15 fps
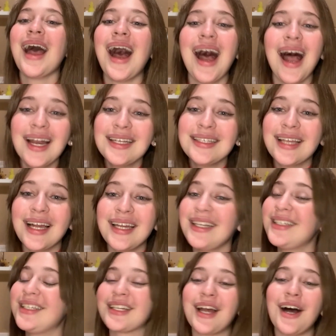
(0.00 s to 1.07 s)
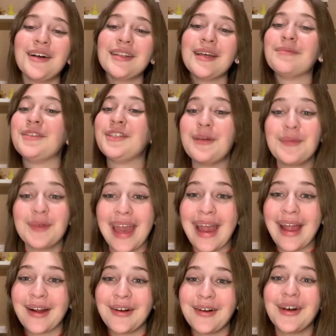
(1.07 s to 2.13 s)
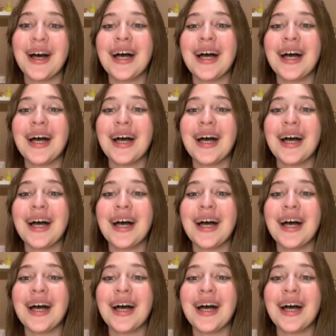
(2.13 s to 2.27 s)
I decided to call up Jim Carroll,